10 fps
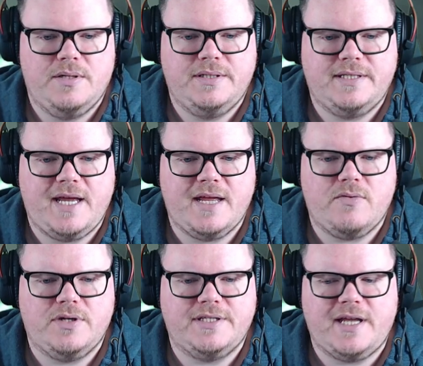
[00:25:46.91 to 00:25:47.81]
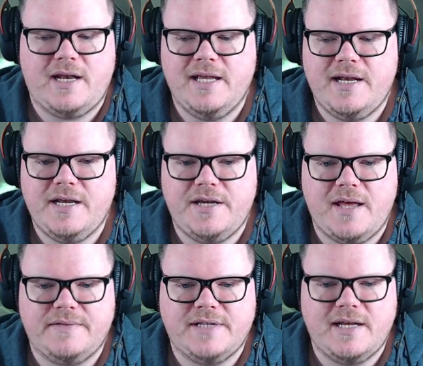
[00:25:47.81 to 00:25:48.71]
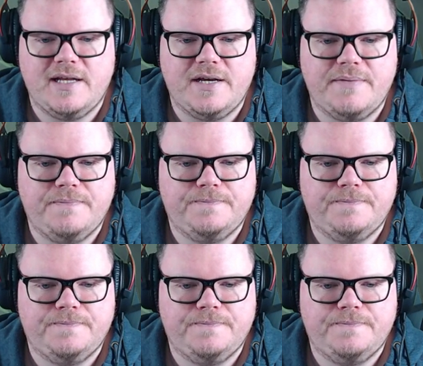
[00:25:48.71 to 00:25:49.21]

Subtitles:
Take what? They take Leonin. Yeah, take Leonin.